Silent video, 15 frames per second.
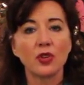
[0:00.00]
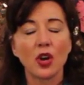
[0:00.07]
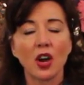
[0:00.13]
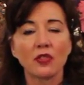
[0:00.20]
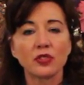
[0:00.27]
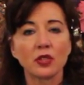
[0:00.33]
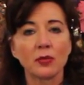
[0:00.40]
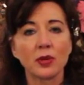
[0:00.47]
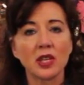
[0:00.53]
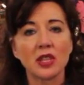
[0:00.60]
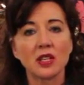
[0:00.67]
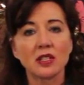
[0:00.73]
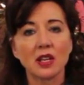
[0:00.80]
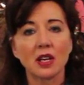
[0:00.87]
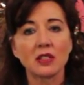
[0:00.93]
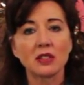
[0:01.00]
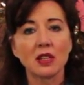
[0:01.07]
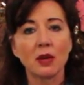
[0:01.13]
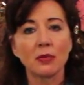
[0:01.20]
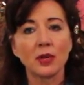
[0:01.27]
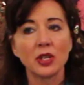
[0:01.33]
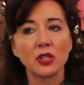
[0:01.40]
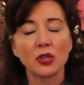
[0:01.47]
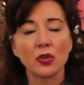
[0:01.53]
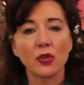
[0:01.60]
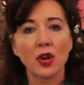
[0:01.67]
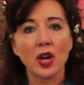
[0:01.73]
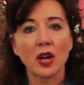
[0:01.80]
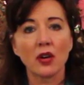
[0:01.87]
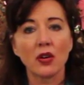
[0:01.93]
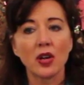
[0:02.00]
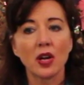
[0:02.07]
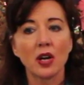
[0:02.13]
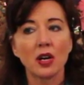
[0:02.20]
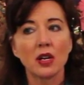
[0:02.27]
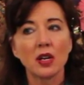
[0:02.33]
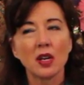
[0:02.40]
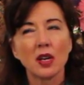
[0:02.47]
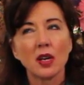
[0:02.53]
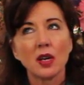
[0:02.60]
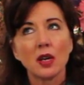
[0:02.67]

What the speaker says: you have somebody that does them in your area.